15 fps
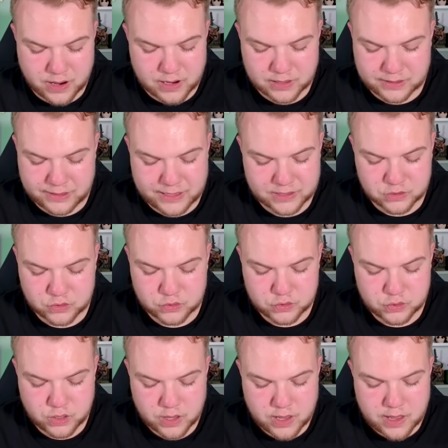hard, near
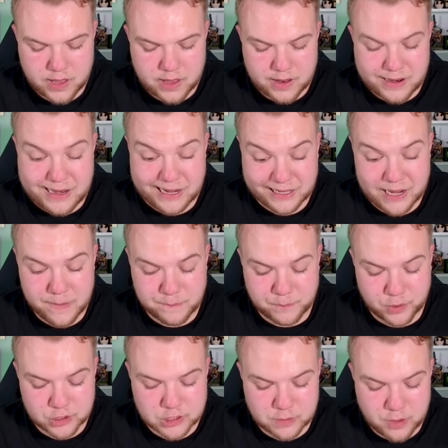
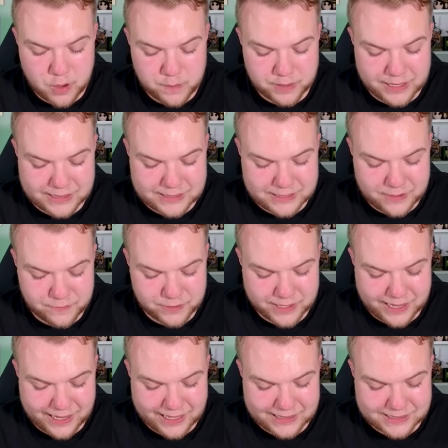impossible, but let's see if we
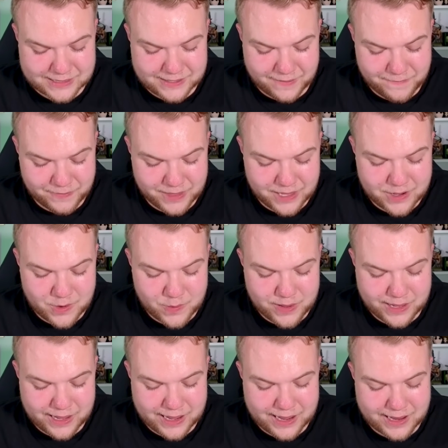can get something
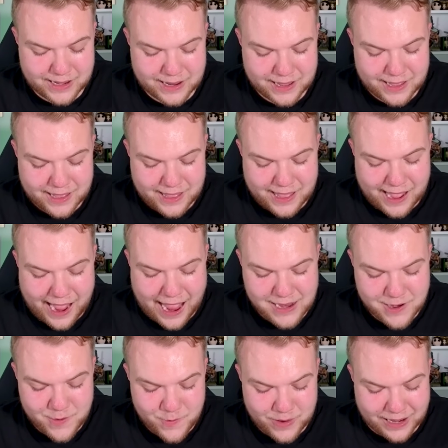going. And I
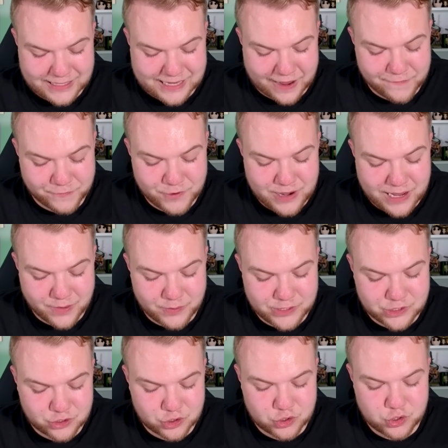don't know, guys, I feel like
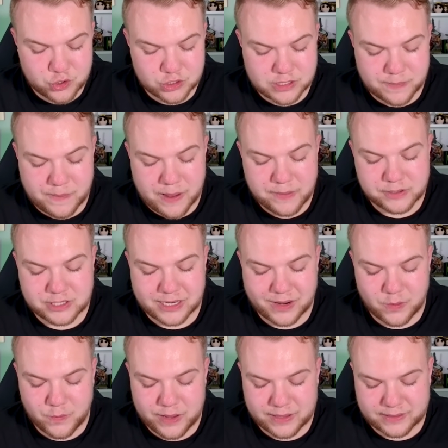we should use the baby
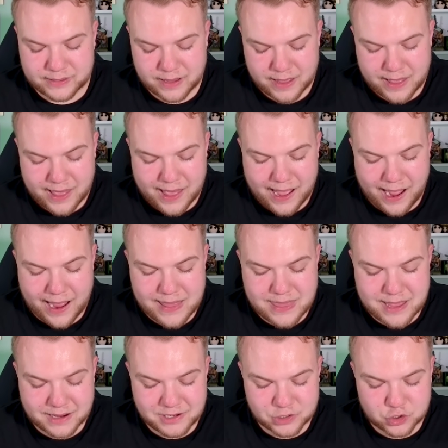dragon with
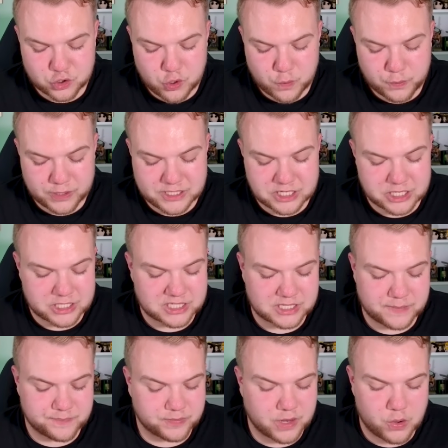another troop, which
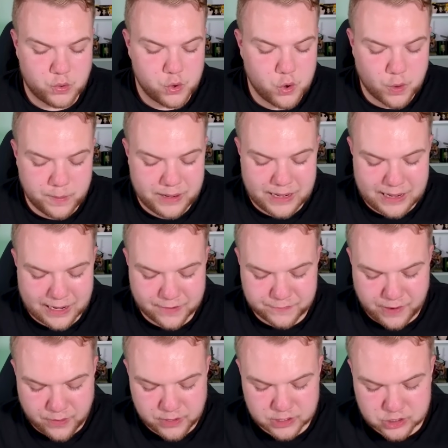is normally like
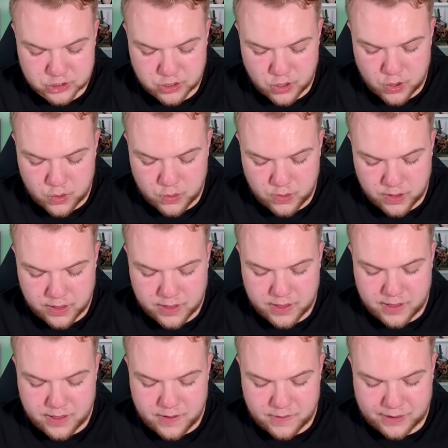very slow.
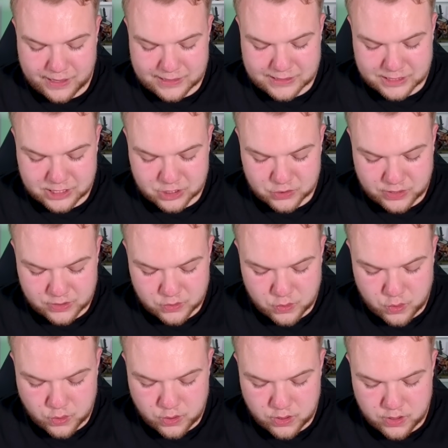Okay, let's actually try to
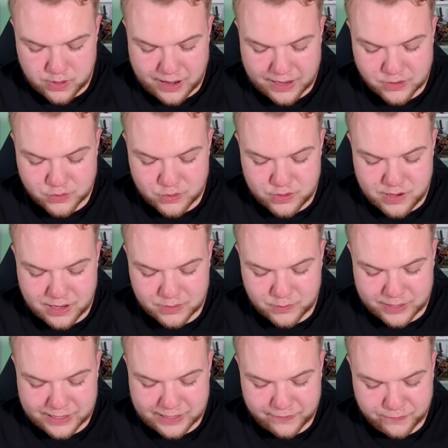hold on though. I do not
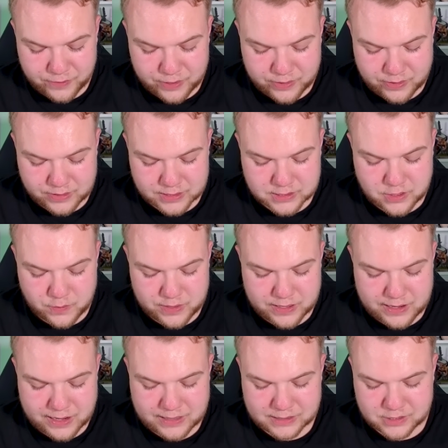want to get 3 crown. Let's go with a
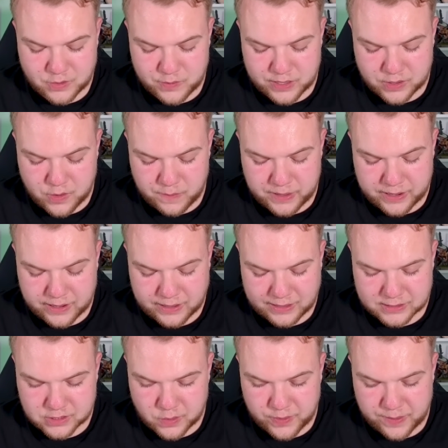knight, let's go with a goblin hut,
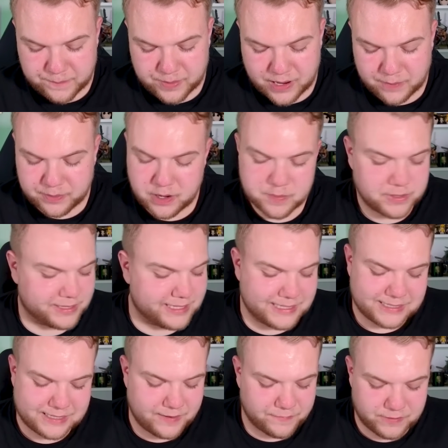let's go with a barbell, but this
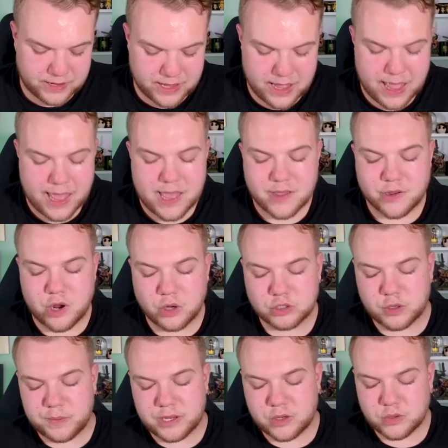is definitely
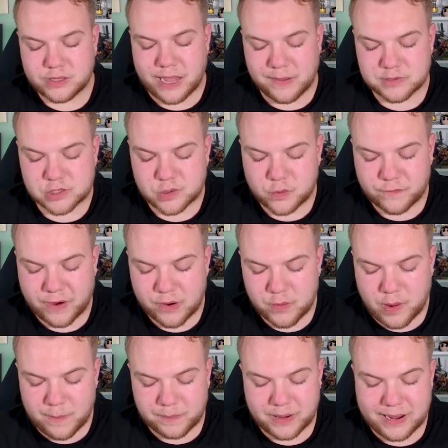going to be a good game, so very
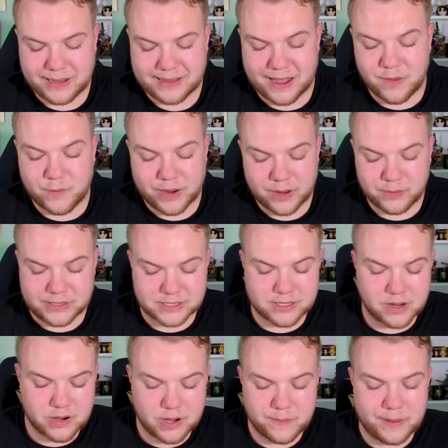well played. And what I was
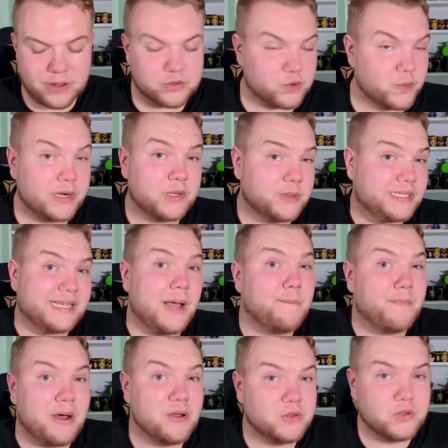talking about, or what I was
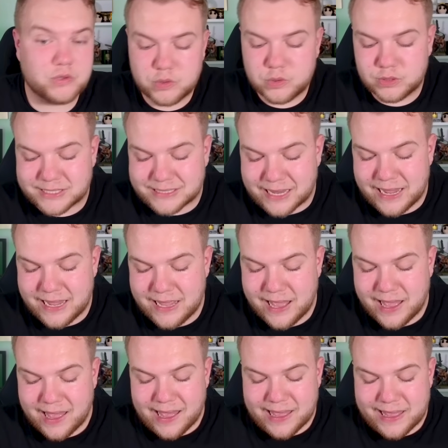about to
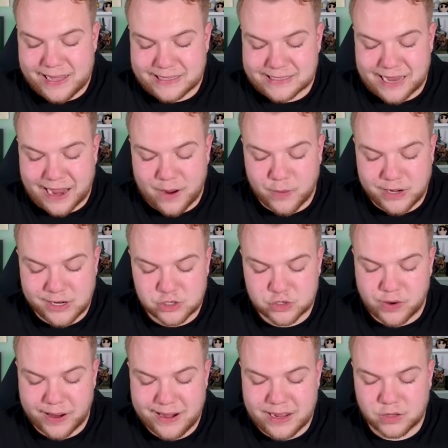say, is I want to
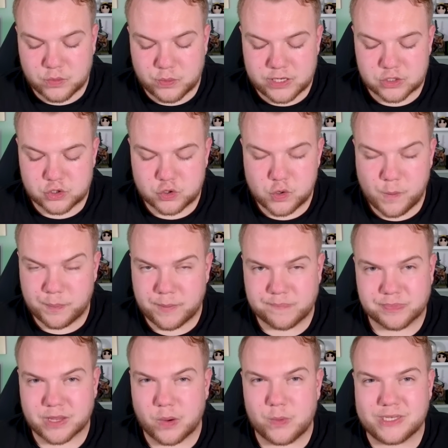try it out with a troop
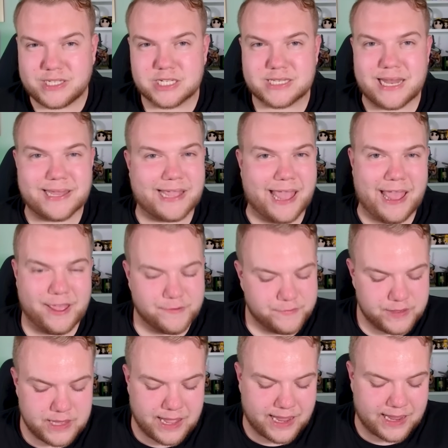which is like
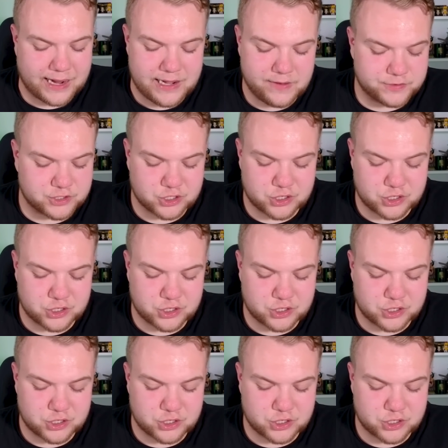heavy and kind of